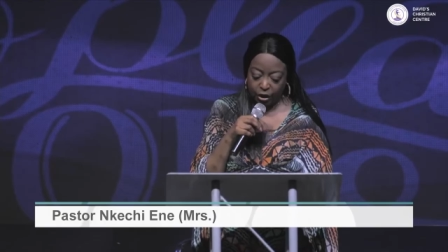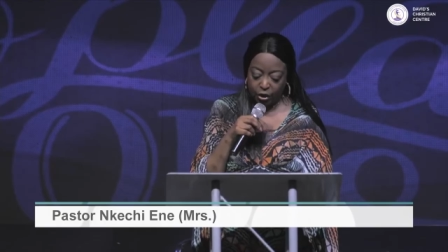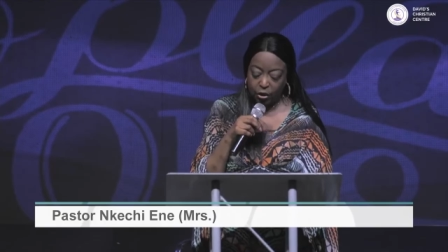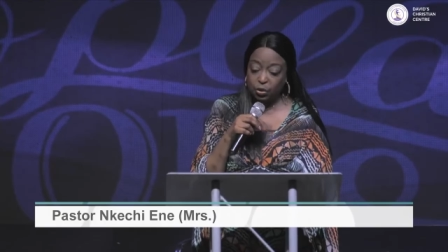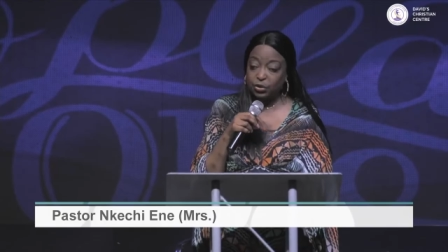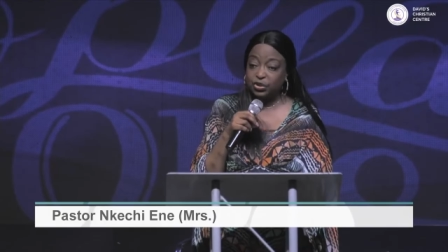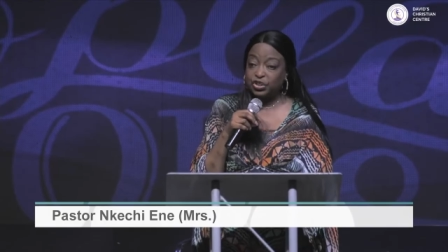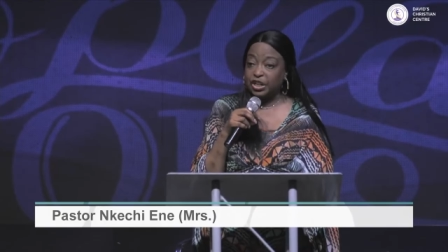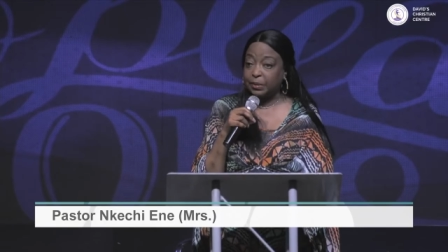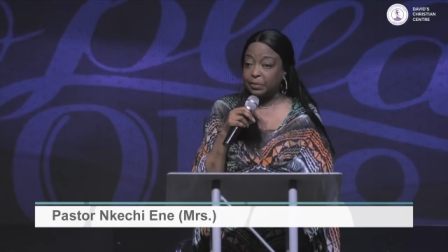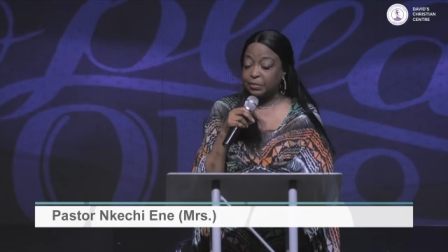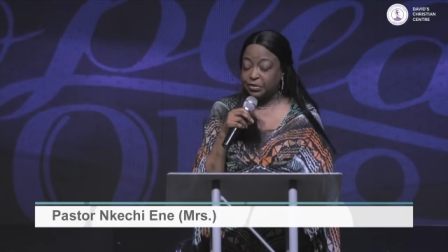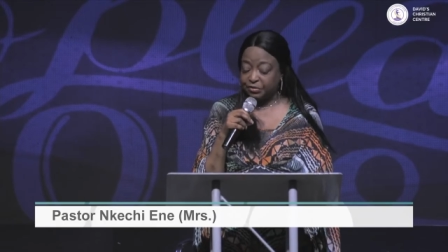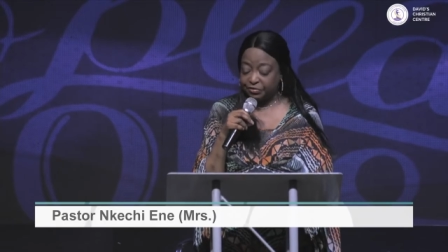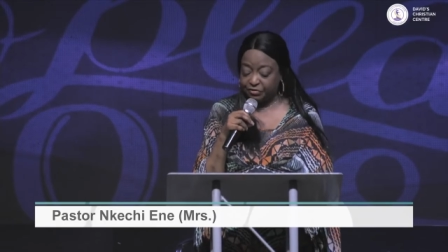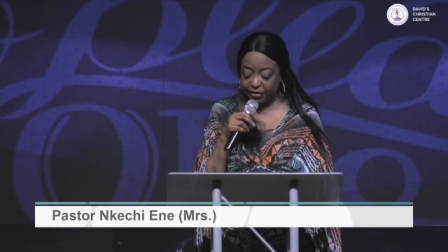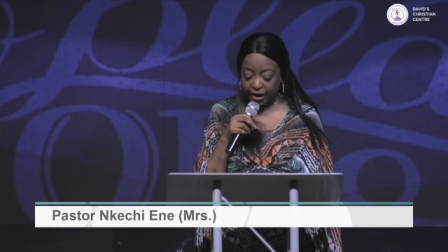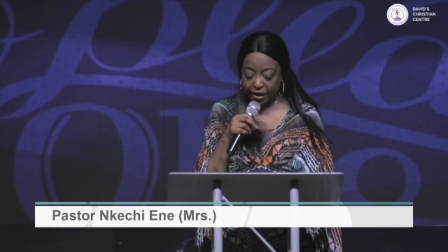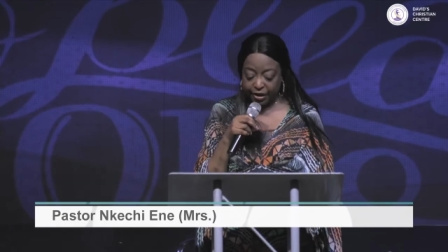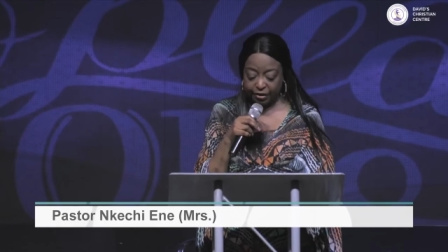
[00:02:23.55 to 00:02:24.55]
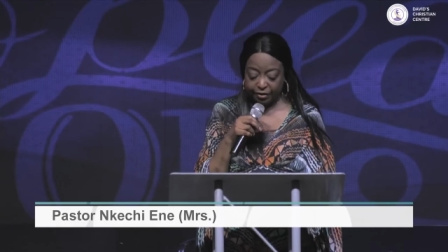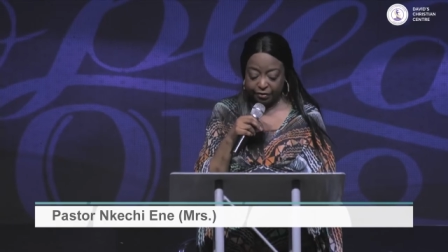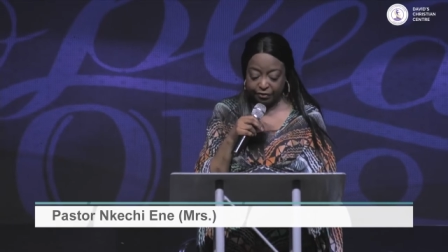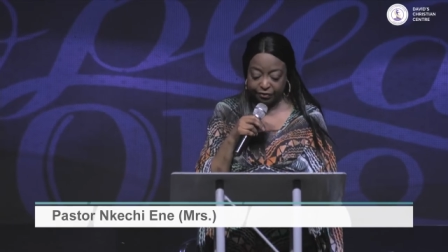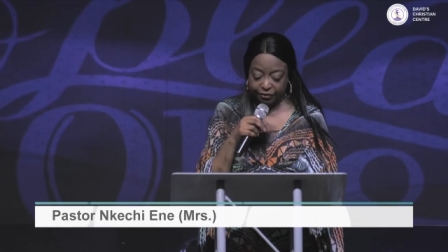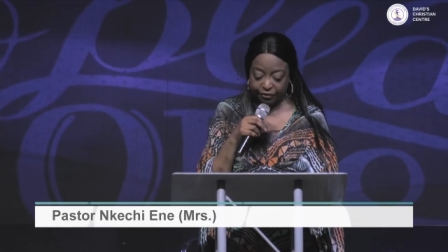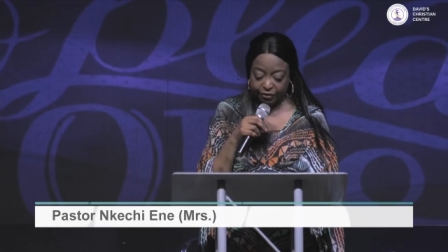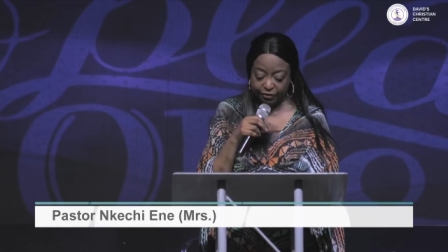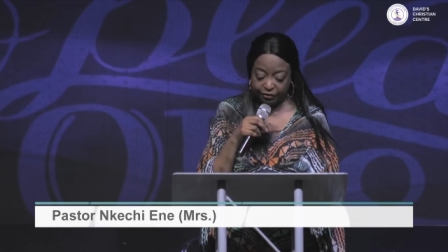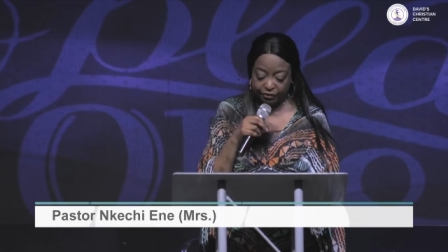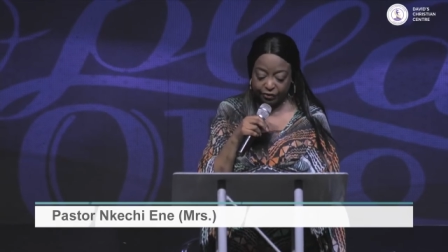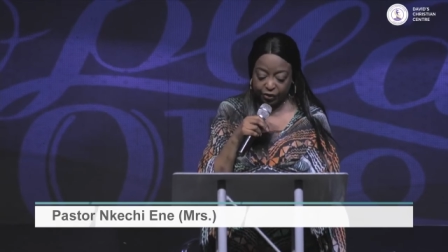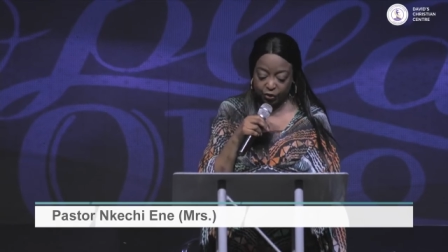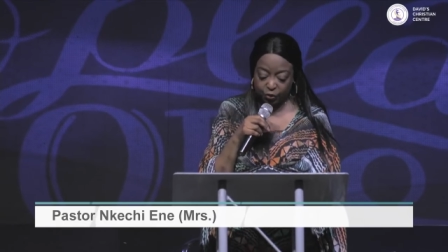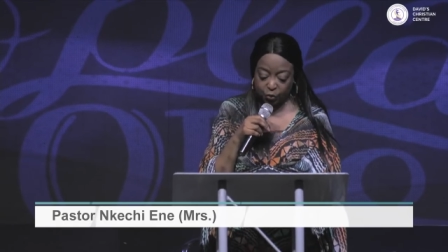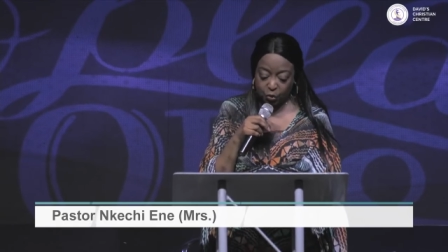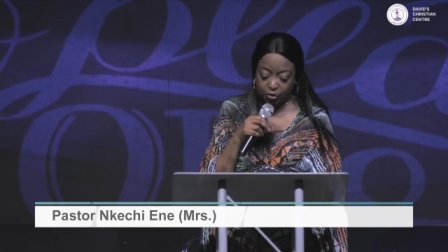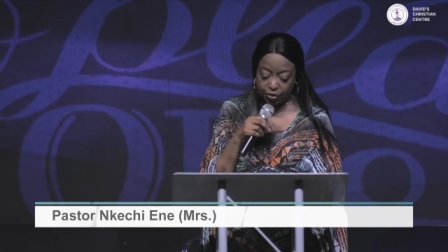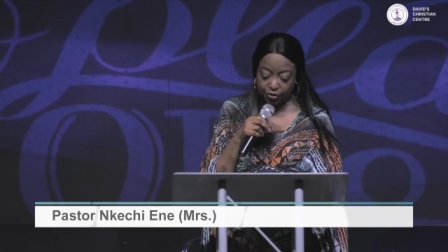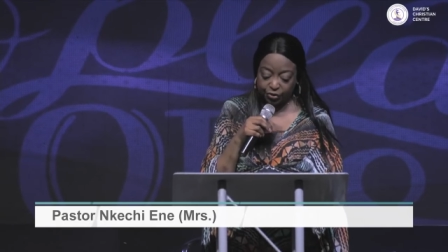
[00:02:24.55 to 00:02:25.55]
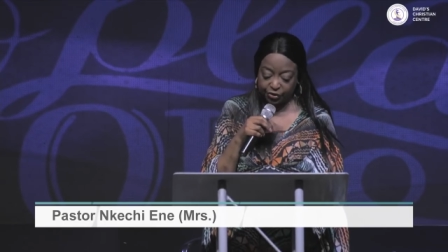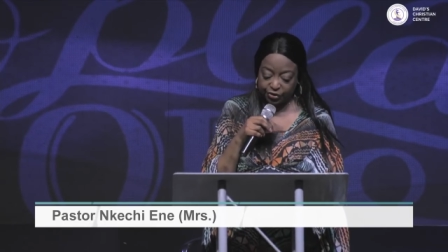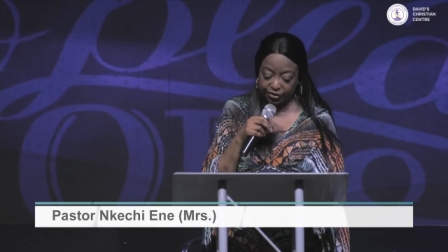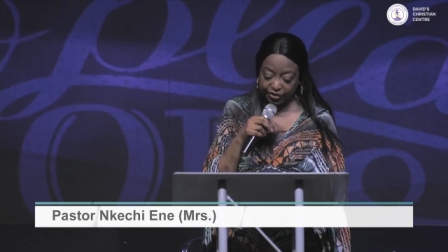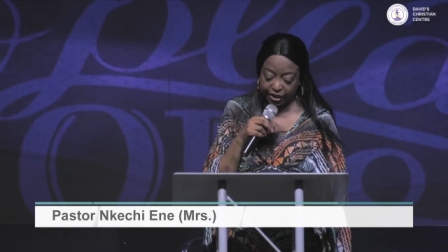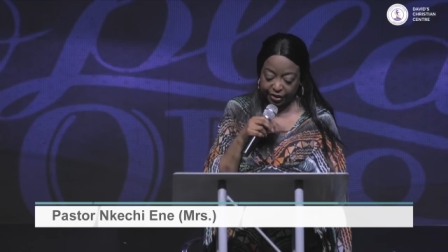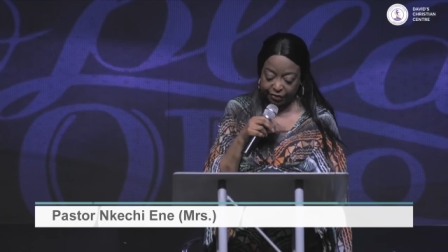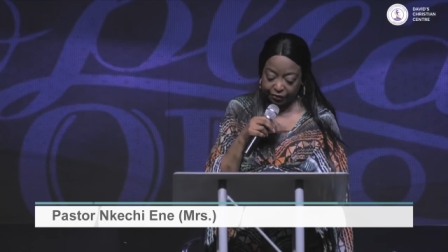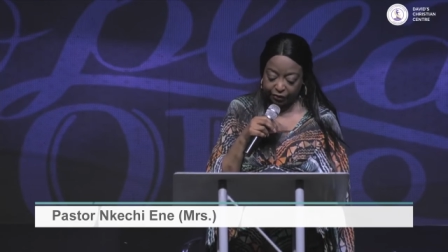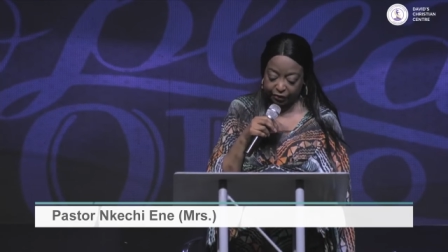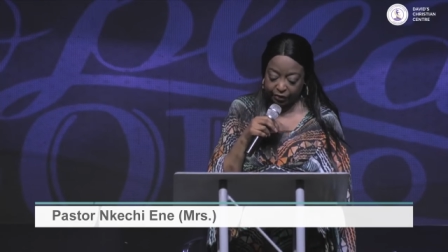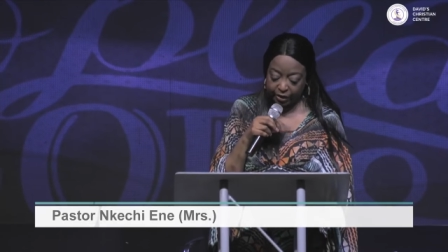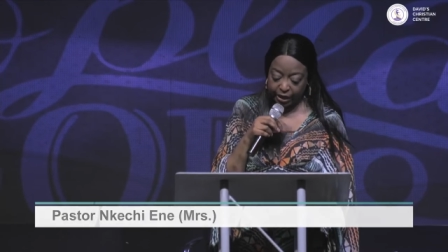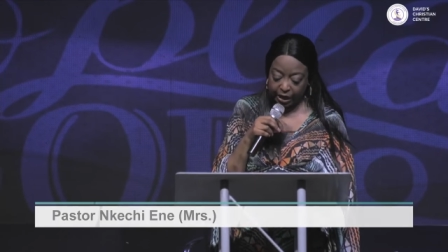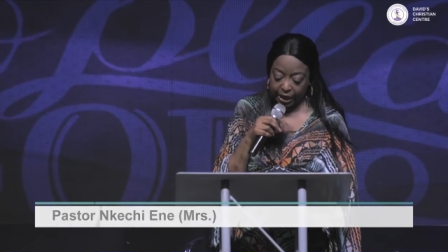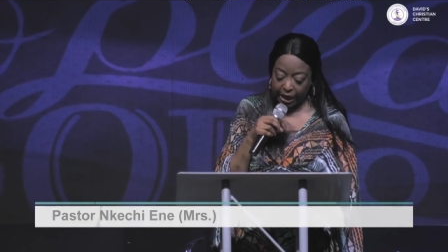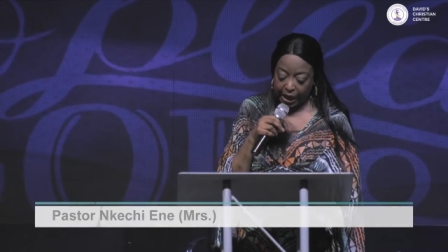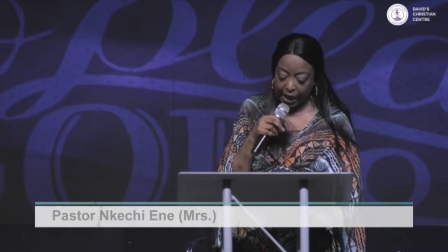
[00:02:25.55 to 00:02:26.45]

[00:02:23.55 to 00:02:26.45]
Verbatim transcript: Luke chapter 5, verse 1 to 7.